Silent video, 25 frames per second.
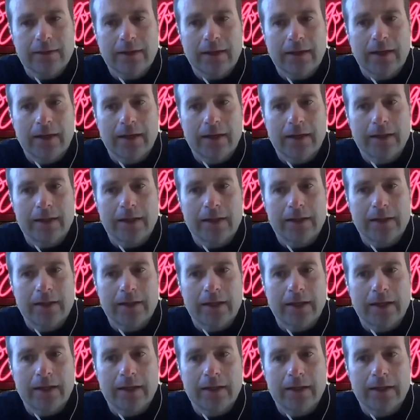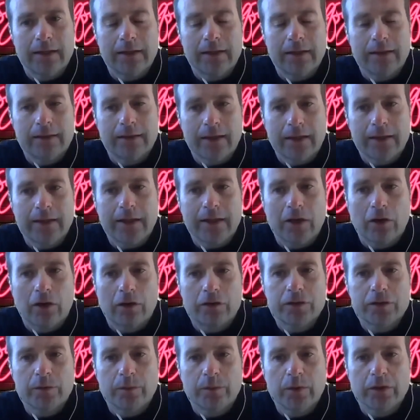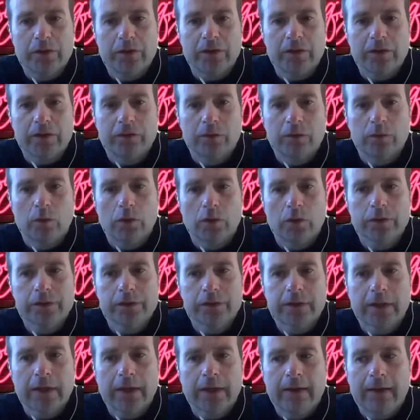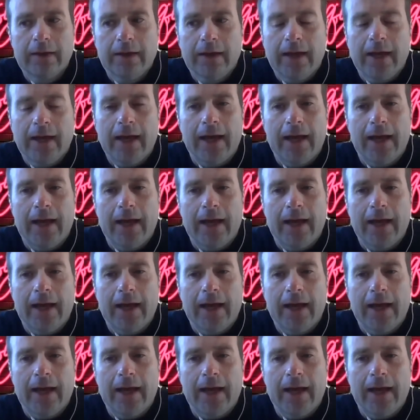that they're contributing towards.